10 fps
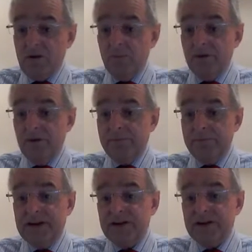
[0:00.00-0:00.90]
We've
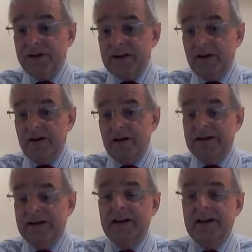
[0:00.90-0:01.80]
put our trend line
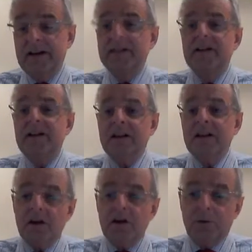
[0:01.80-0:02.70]
in here.
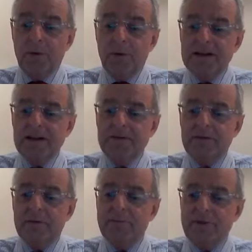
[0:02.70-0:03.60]
We're waiting
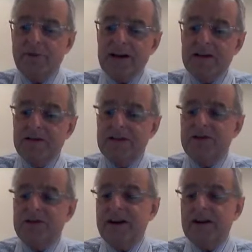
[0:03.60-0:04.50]
for a break of this
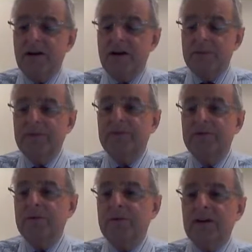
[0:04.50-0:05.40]
trend line
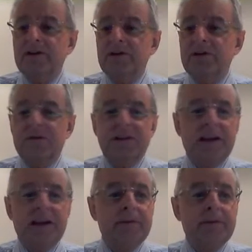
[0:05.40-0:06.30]
before we go short
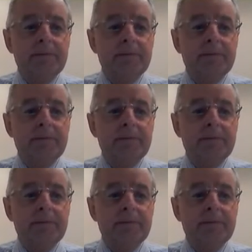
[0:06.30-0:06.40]
again.